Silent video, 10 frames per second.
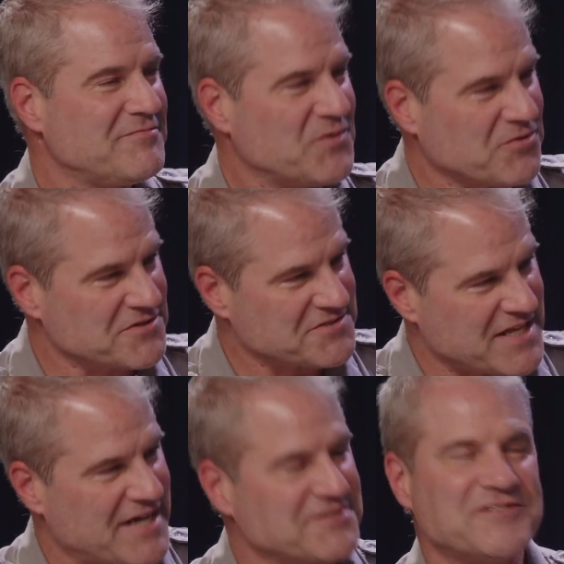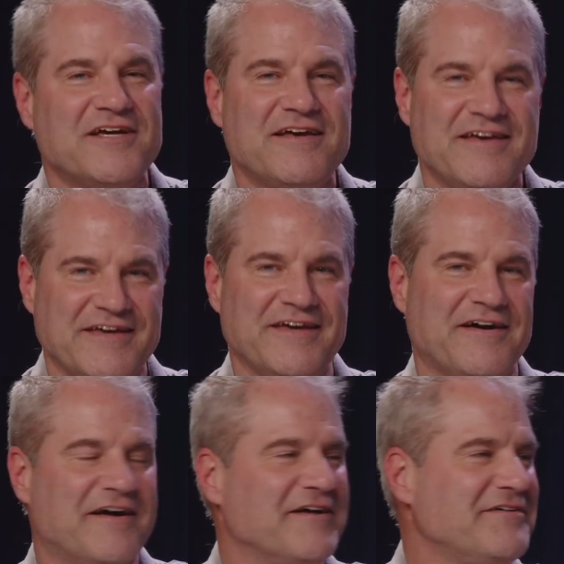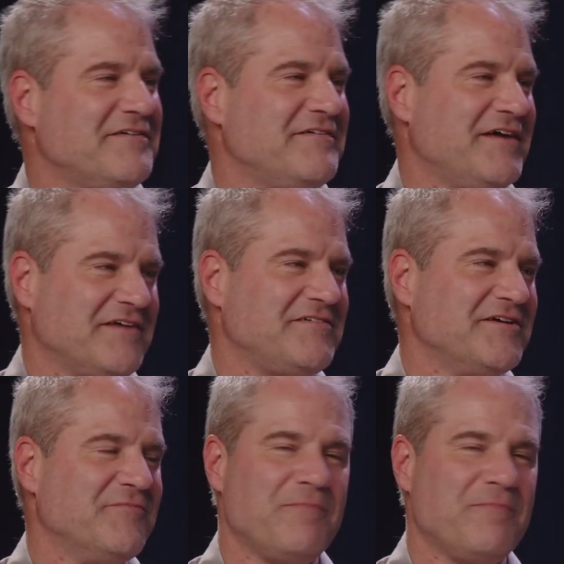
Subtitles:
or / EISE.